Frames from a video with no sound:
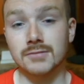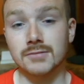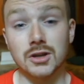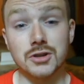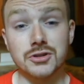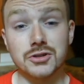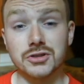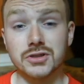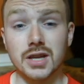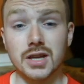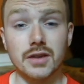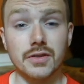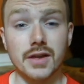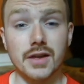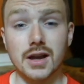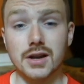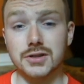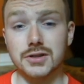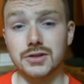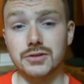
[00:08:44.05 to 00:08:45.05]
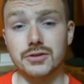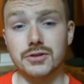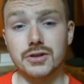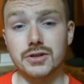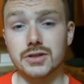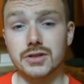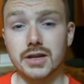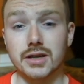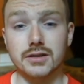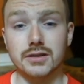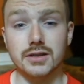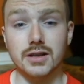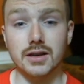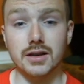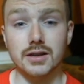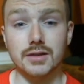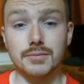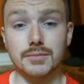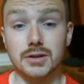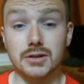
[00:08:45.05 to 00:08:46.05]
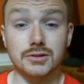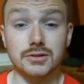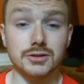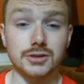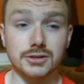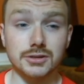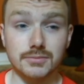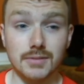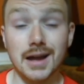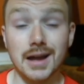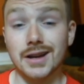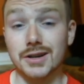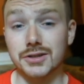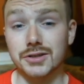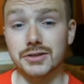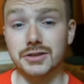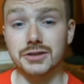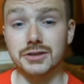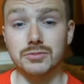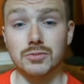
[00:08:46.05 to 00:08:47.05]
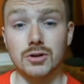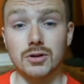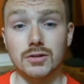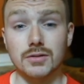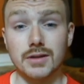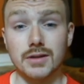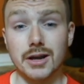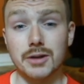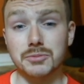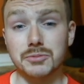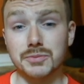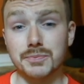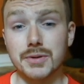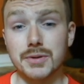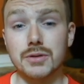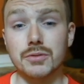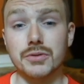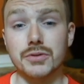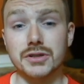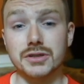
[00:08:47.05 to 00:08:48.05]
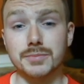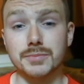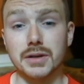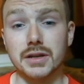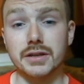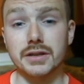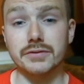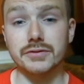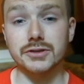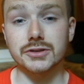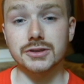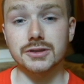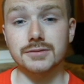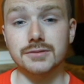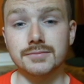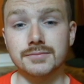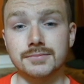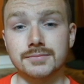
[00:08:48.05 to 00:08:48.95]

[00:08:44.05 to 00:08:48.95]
And just take the action you can take today, because action is what helps build these beliefs.